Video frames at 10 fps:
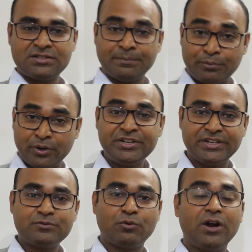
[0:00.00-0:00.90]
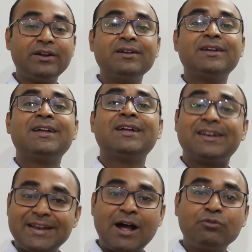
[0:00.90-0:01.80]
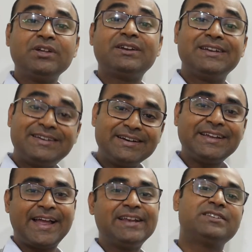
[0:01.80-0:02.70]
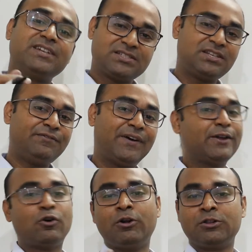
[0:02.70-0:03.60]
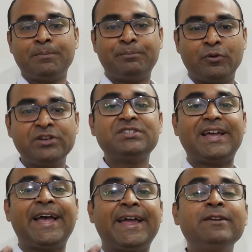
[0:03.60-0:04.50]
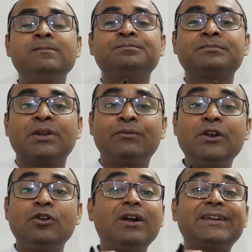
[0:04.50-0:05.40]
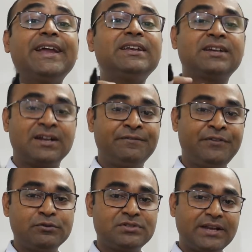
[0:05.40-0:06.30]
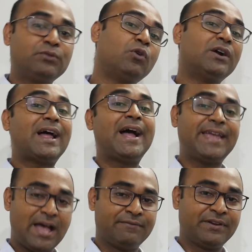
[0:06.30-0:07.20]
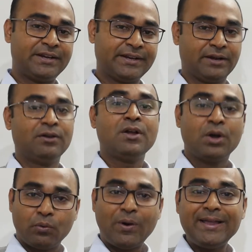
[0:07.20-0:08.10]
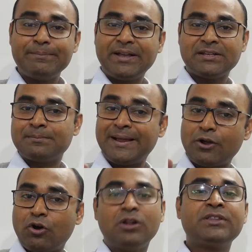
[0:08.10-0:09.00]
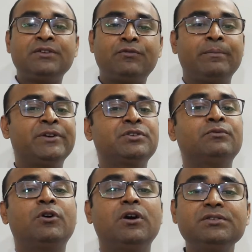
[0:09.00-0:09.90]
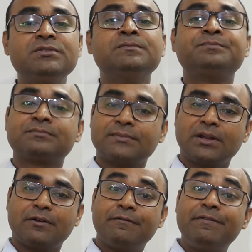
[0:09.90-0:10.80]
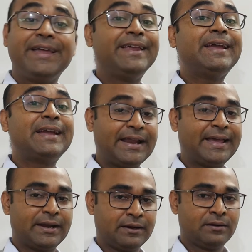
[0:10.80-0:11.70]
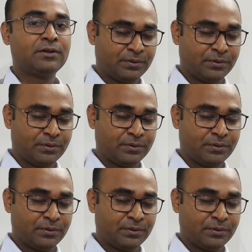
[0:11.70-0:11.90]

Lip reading: The point is what? Now the reader can justify all the points and will not get confused at what I have written. Why? Because my all the information was very clear.